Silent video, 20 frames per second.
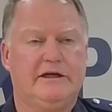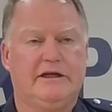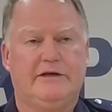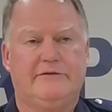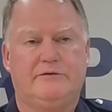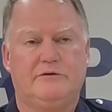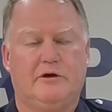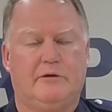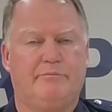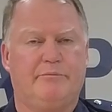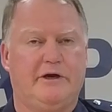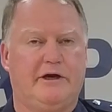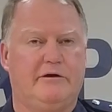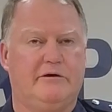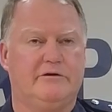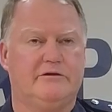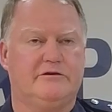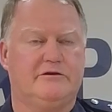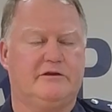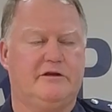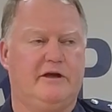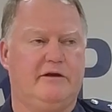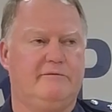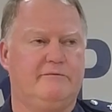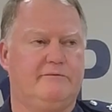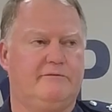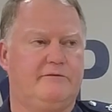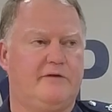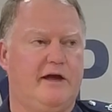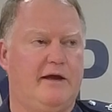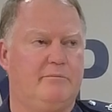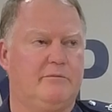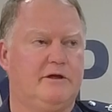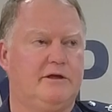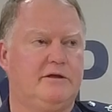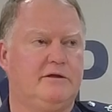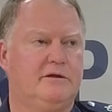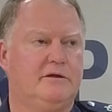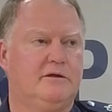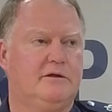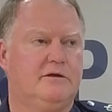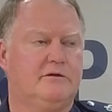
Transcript: If not parents, then family,